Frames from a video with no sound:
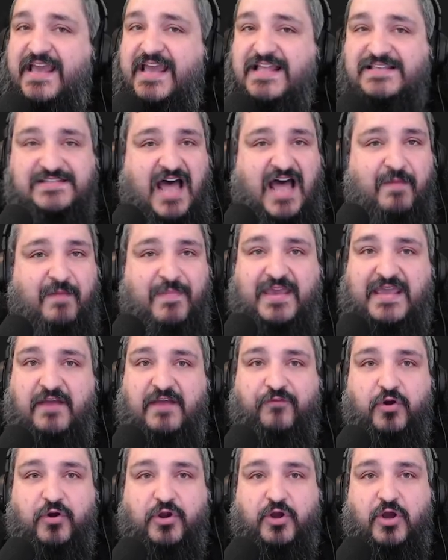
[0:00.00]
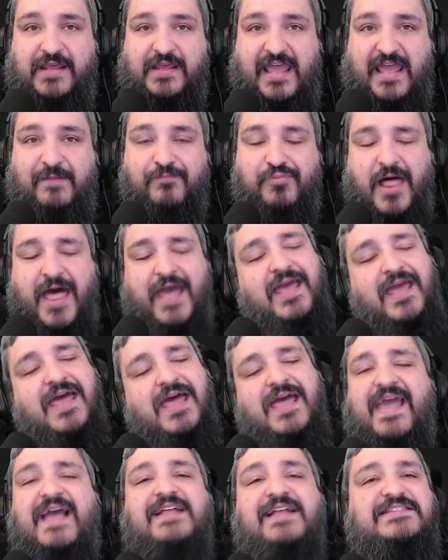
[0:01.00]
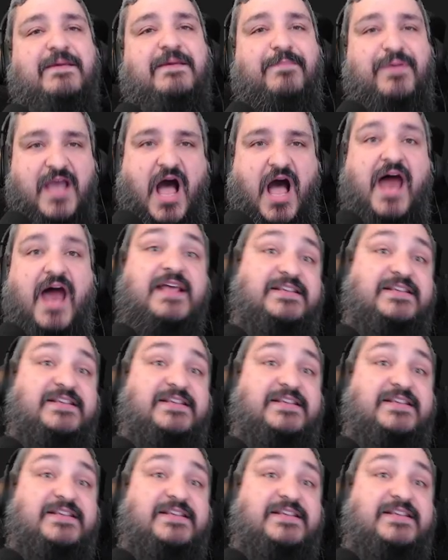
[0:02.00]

It's not making for good gameplay. And to be honest,